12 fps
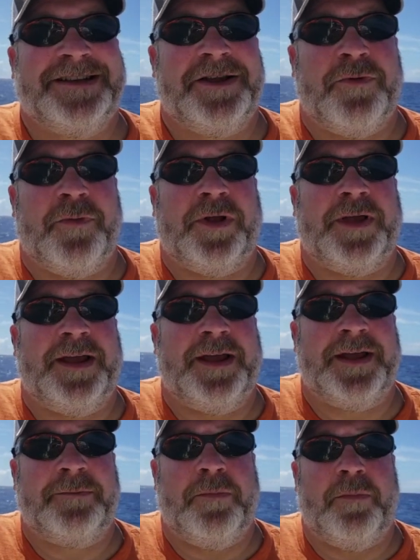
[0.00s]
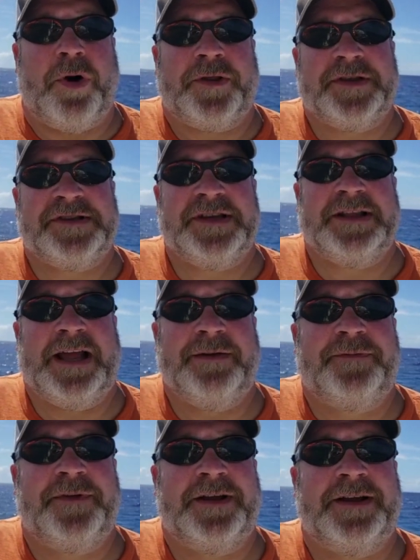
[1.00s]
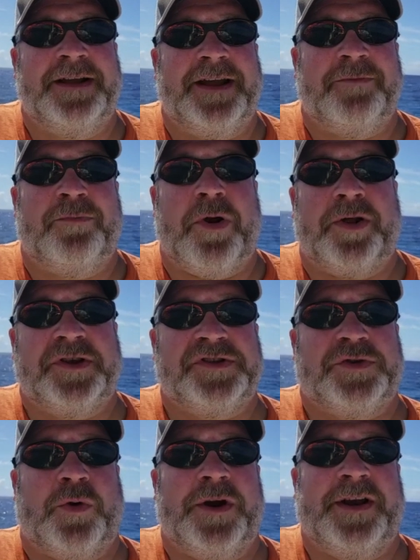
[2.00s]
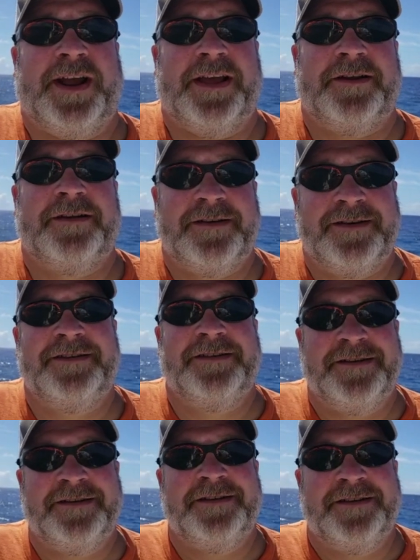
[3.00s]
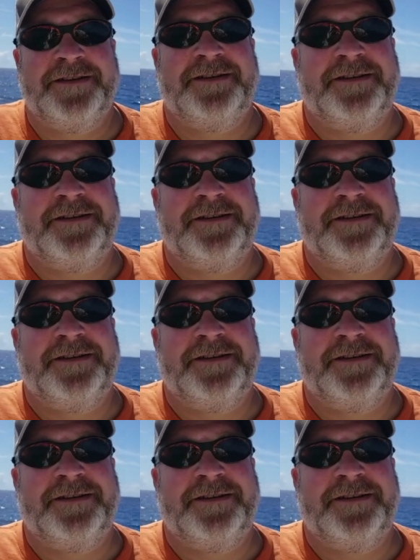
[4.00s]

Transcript: you really brought the sea life and brought the story together. Okay, great.